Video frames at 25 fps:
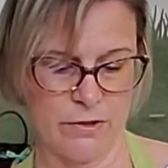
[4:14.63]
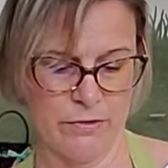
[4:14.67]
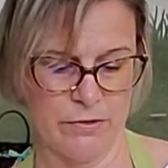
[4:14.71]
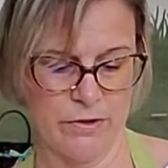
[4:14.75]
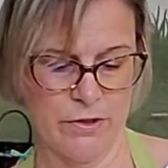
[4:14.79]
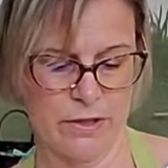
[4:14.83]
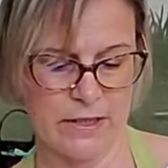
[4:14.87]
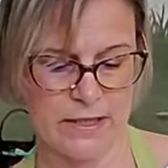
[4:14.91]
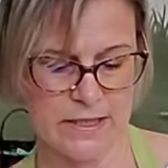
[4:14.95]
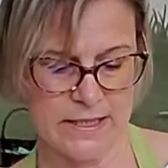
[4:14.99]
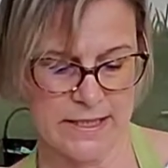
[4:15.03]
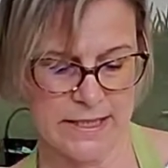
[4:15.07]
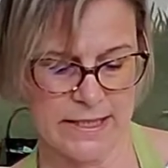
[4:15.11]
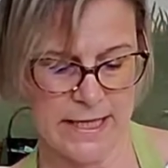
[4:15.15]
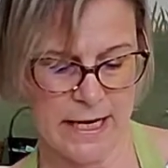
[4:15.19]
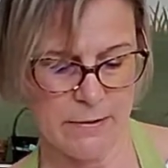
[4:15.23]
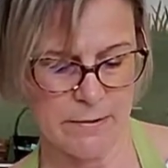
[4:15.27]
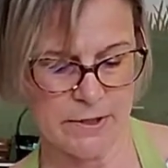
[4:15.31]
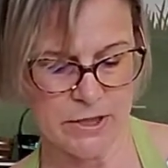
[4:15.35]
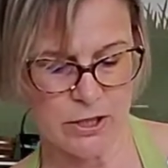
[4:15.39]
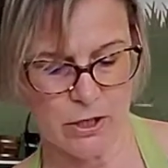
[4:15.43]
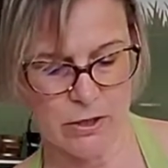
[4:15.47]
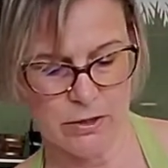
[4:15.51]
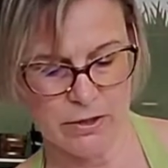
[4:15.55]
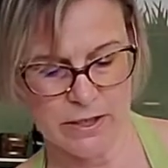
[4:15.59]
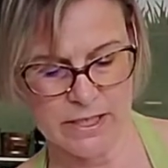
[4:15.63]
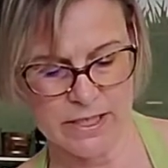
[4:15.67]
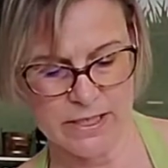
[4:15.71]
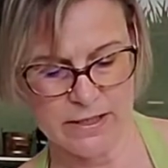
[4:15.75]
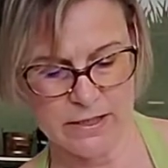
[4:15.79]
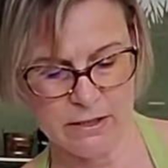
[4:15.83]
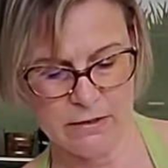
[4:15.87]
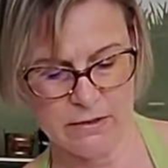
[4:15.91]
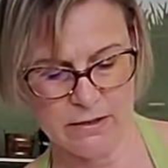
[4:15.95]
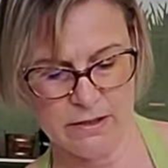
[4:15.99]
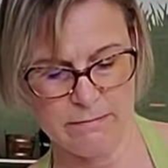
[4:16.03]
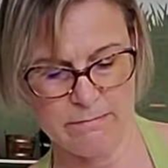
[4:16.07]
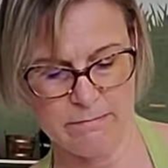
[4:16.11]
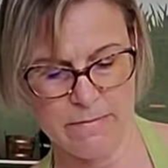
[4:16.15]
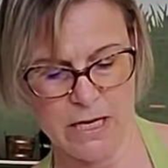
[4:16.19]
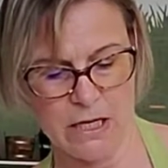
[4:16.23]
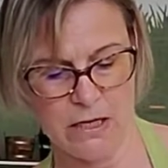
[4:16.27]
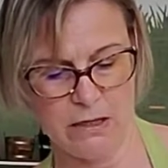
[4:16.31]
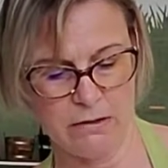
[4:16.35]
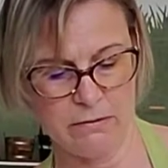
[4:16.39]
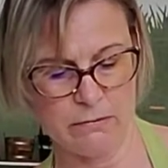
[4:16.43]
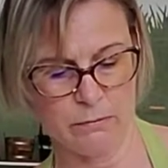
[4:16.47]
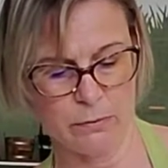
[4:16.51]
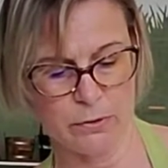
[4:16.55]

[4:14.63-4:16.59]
and you can see how it's already starting to melt.